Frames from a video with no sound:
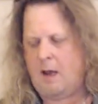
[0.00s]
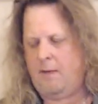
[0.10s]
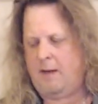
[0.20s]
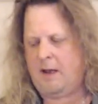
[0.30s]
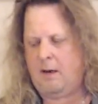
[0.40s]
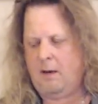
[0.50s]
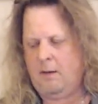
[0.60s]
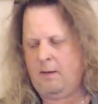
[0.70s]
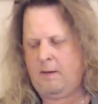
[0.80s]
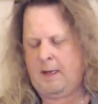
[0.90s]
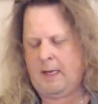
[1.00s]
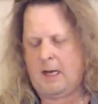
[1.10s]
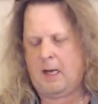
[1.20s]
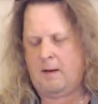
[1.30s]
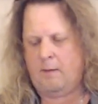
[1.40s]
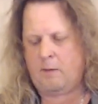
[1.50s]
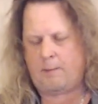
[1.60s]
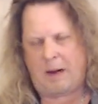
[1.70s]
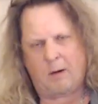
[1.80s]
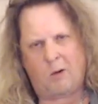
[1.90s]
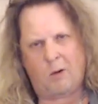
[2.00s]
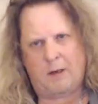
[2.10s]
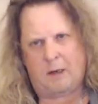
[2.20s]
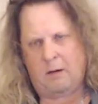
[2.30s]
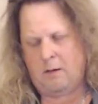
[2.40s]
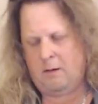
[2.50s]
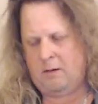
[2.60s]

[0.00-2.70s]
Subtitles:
And then the power chord here.